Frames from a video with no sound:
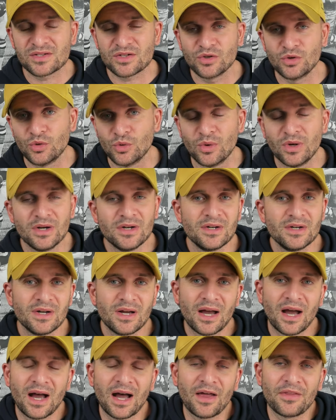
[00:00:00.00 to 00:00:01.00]
to
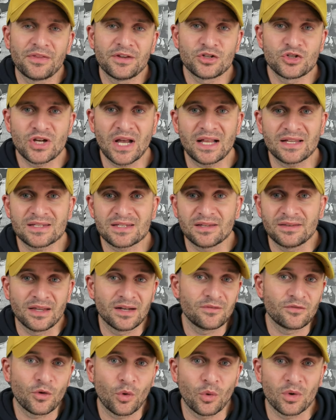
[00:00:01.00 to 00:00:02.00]
uh, the Jets. And
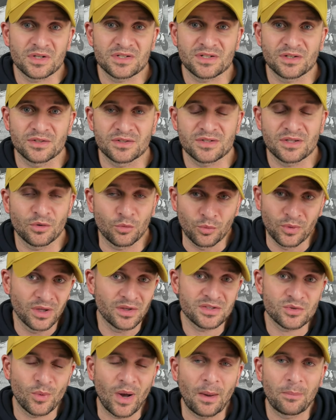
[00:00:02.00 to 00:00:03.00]
then, of course, there's the real
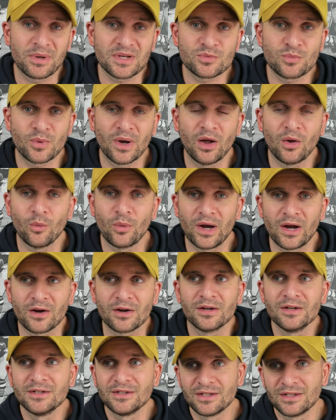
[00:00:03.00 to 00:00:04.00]
swap as well,
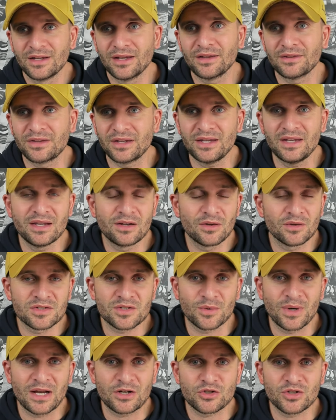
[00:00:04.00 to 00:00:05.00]
where uh, the Eagles
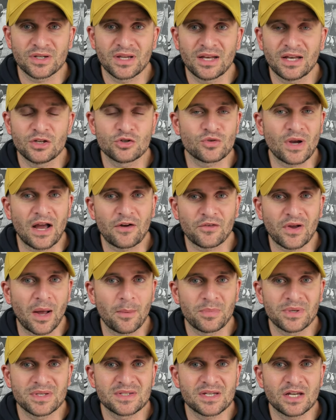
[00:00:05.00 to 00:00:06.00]
are actually getting draft
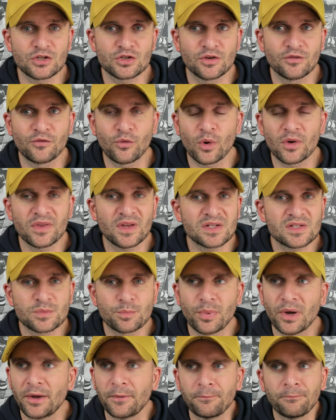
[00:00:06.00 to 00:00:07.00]
compensation for this.
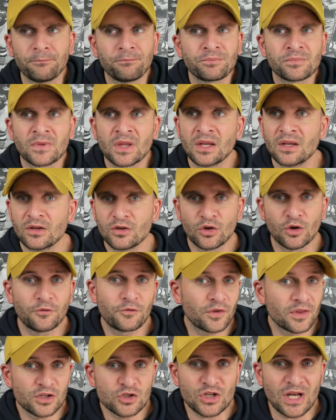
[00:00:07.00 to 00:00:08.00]
But good
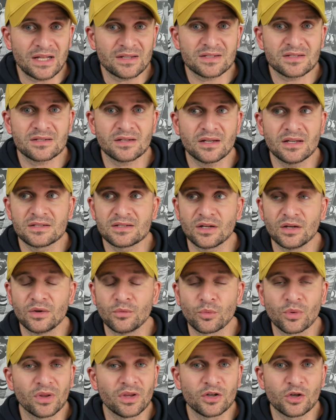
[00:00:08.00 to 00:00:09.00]
for the Jets. It's a
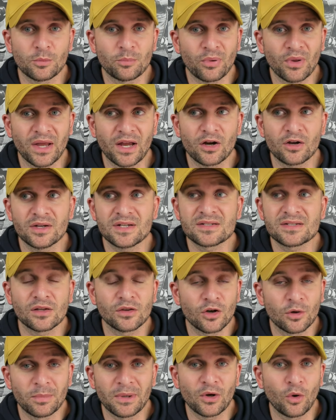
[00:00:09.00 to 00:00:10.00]
really good player. He's a
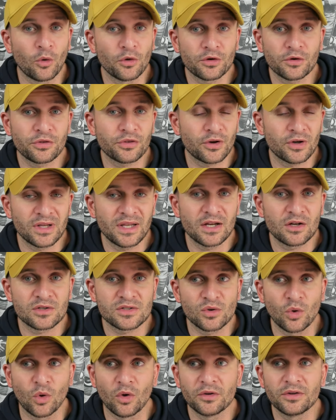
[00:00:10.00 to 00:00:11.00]
little bit older, thirty
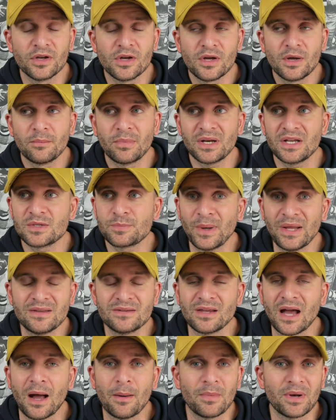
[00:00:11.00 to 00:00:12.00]
years old, but he's been
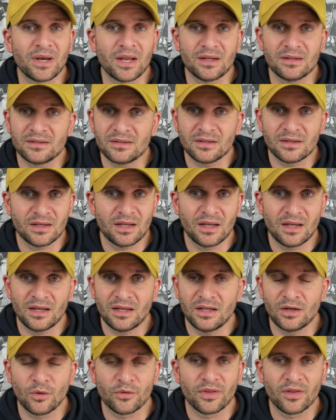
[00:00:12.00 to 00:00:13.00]
dominant in,
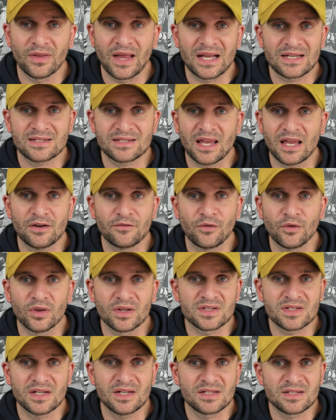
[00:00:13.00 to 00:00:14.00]
you know, the last handful
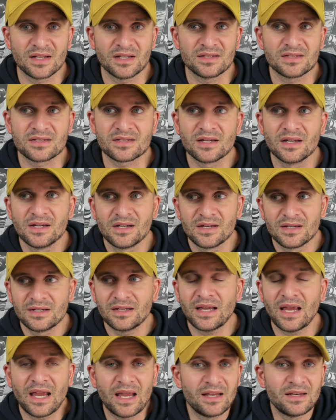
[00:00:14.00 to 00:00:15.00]
of seasons.
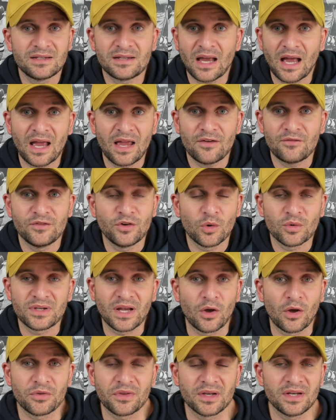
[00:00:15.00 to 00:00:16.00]
And I have no
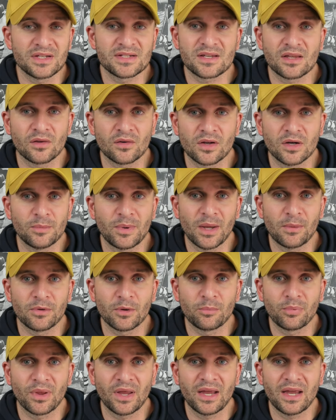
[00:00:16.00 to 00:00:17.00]
doubt that he's still going to be able
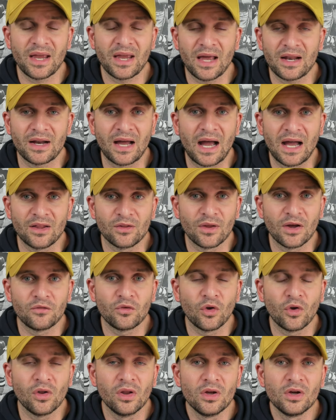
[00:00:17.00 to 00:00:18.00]
to play at a high
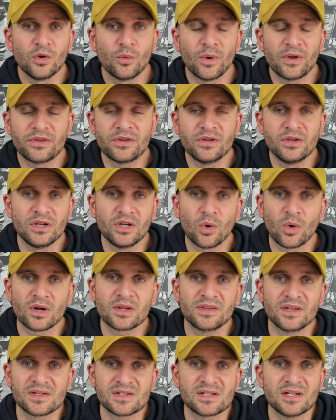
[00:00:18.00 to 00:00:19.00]
level with New
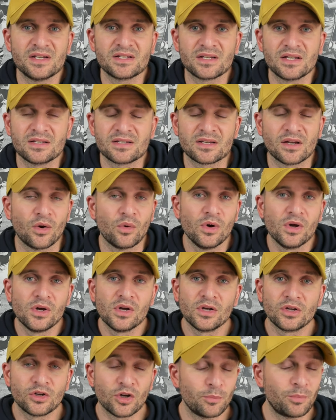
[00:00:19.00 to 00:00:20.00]
York this season. So
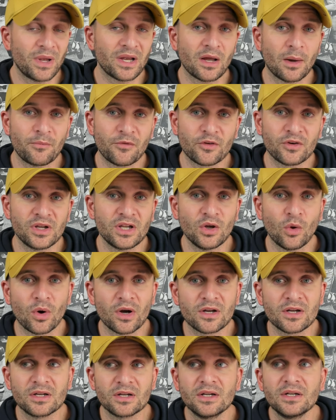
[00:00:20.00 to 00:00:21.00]
good pickup for New
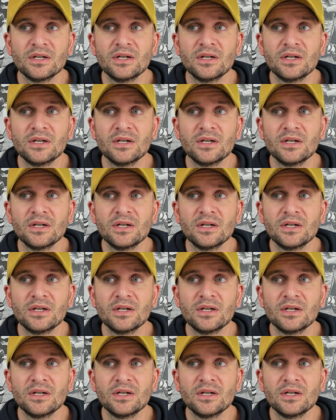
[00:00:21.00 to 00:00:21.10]
York.